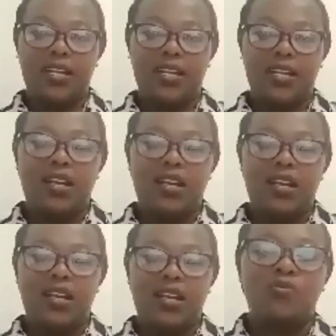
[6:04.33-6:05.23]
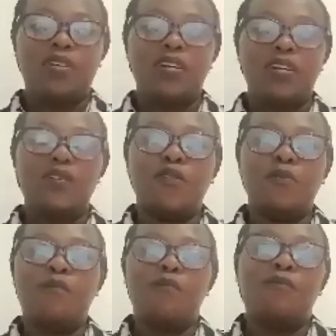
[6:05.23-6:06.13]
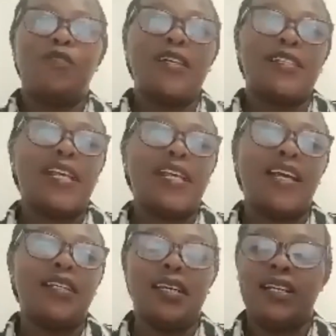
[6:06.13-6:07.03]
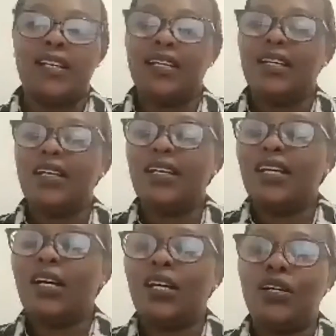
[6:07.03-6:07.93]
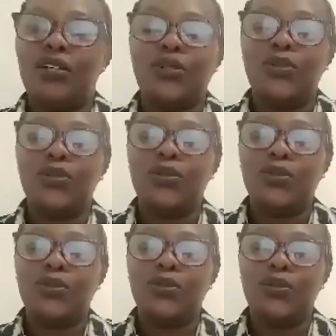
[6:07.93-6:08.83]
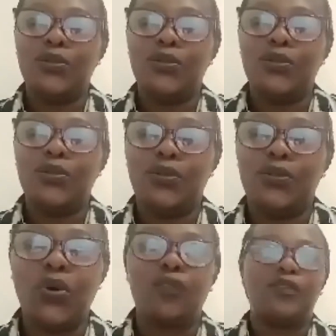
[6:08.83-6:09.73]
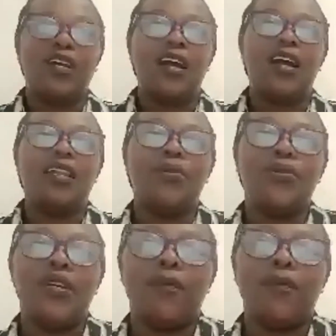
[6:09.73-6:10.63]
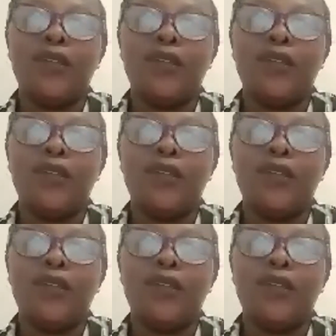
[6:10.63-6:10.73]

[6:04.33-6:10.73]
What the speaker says: We'll read from verse 10 to 12. Hallelujah.